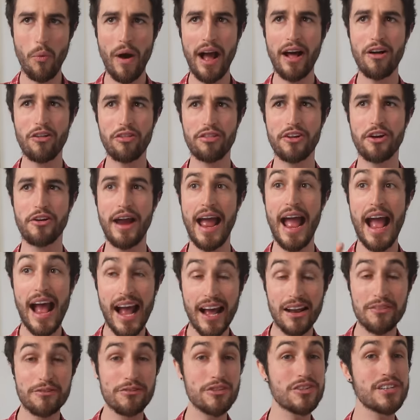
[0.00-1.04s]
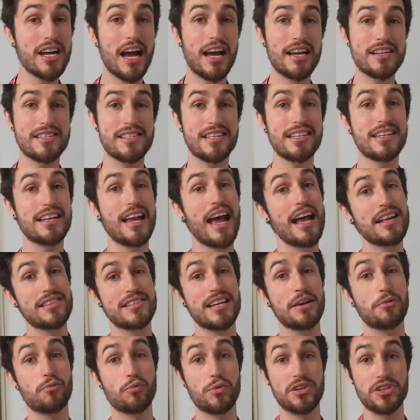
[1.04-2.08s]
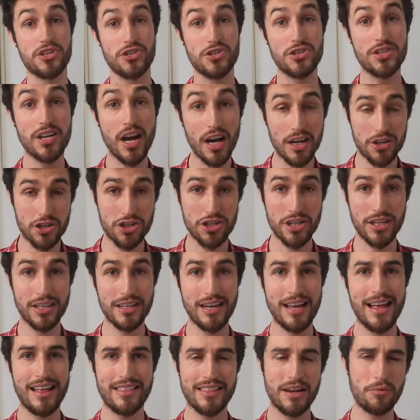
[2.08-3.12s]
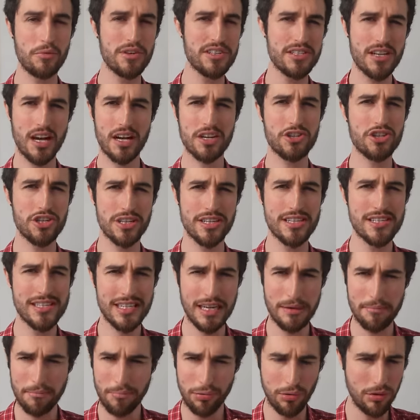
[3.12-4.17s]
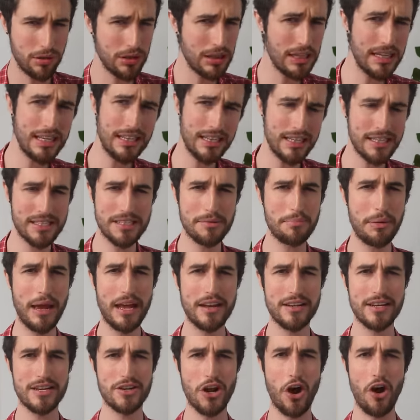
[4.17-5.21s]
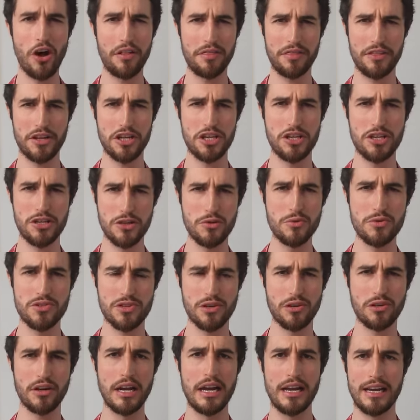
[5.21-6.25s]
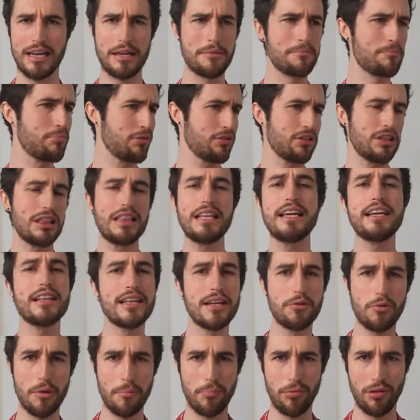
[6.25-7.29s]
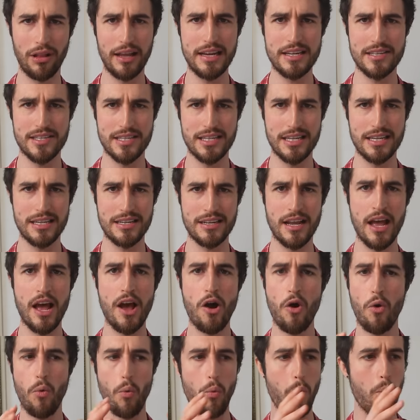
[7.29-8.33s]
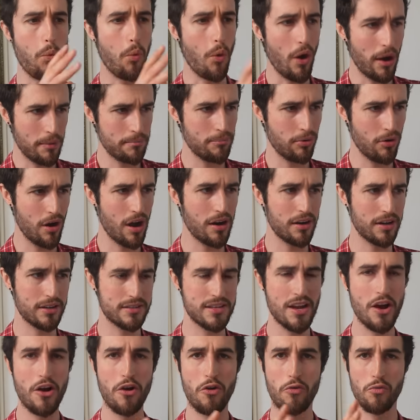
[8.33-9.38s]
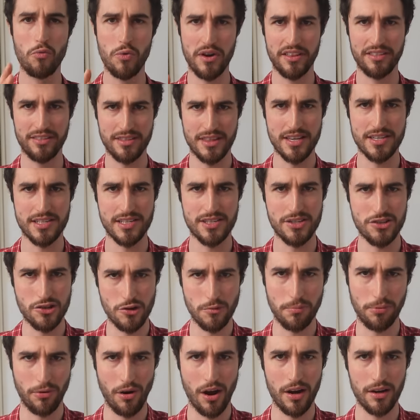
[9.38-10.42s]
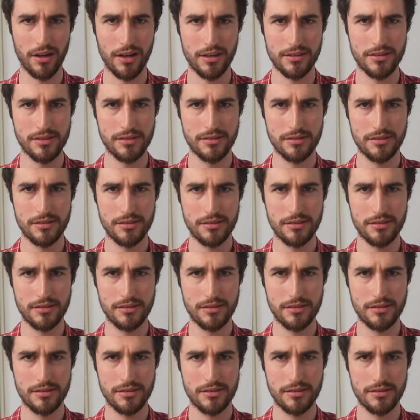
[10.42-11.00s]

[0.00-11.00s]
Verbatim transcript: while they're advertising as a reduction, that reduction is completely dependent on the user completely replacing one product with this new product,